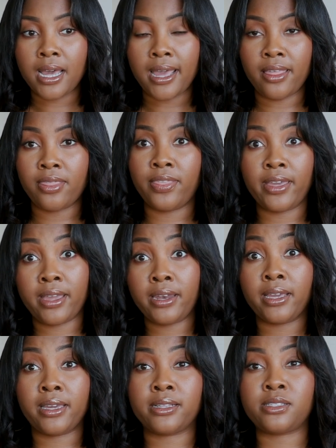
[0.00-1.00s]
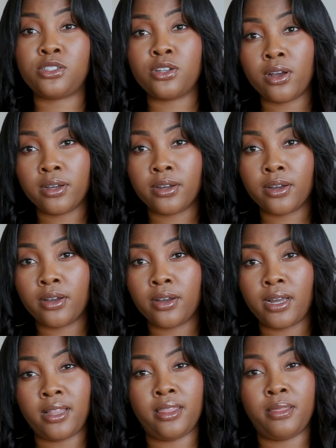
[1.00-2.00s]
And then it gets darker
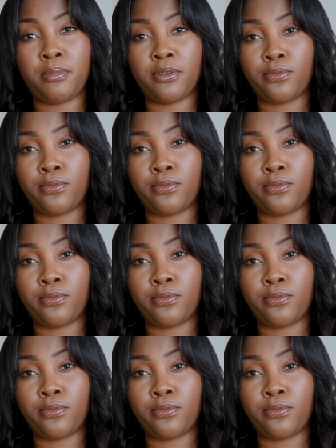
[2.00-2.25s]
and